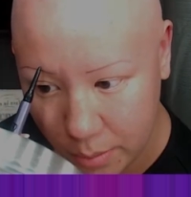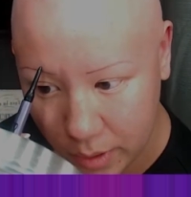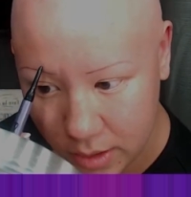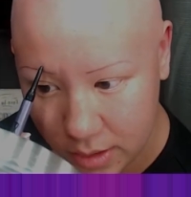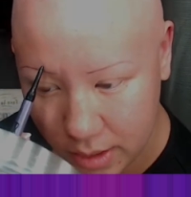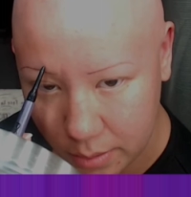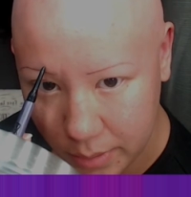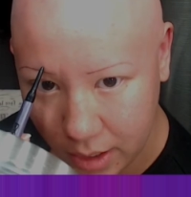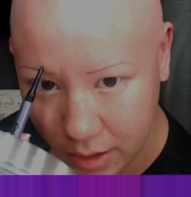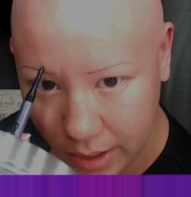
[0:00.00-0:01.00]
about 1
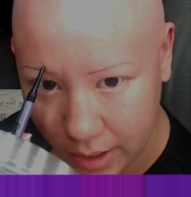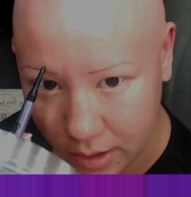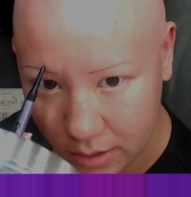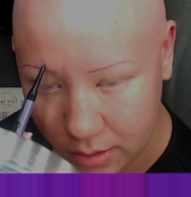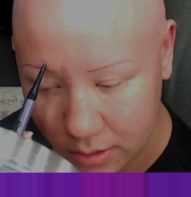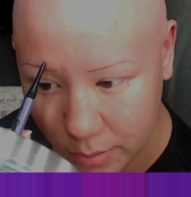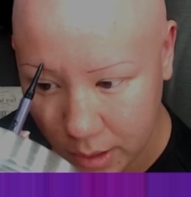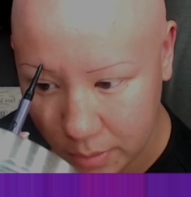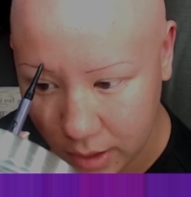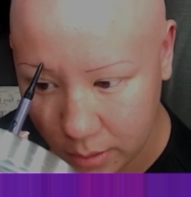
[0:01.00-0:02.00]
centimeter in from
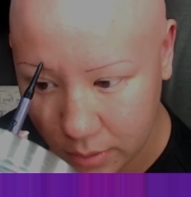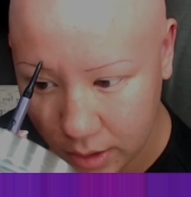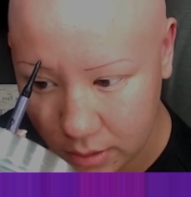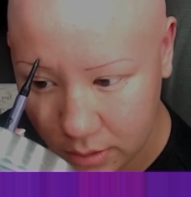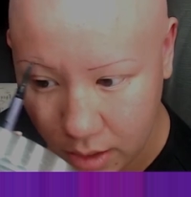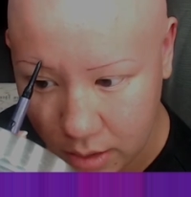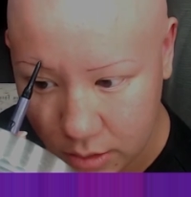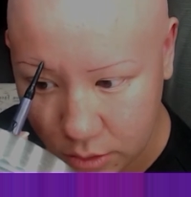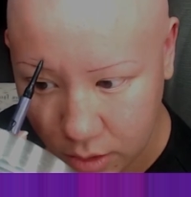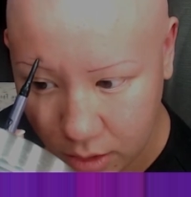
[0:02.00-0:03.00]
that bottom line
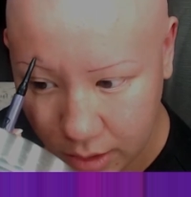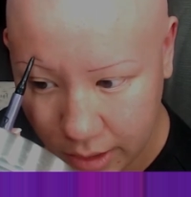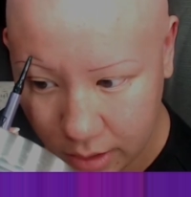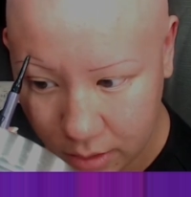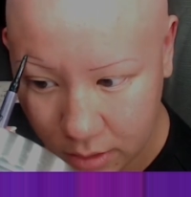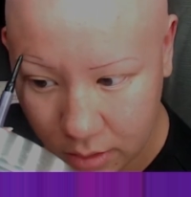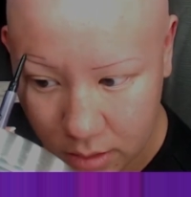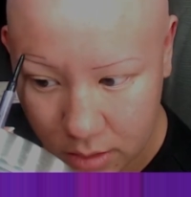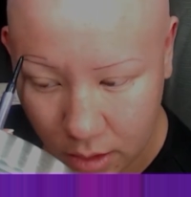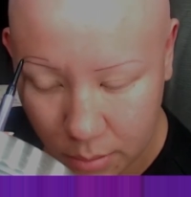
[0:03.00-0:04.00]
and draw in the
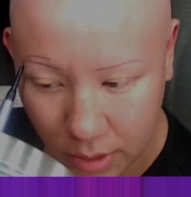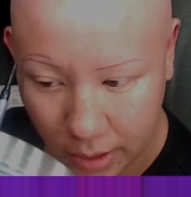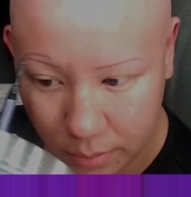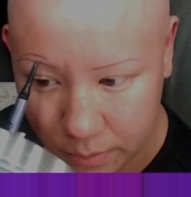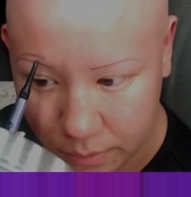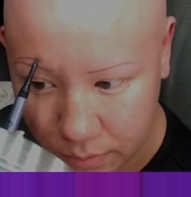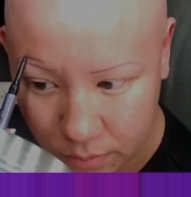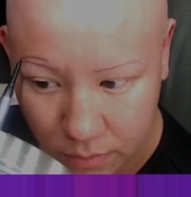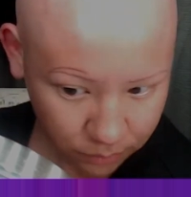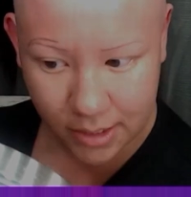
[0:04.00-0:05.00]
top line.
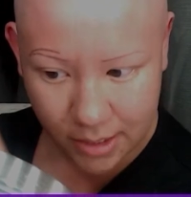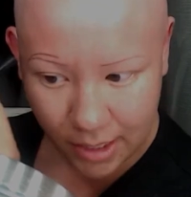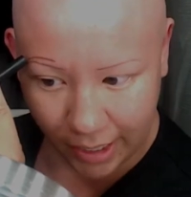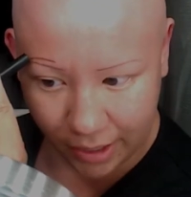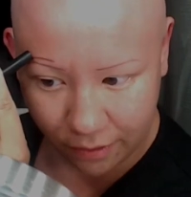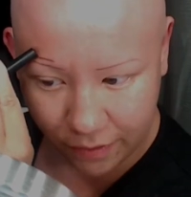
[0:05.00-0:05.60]
I can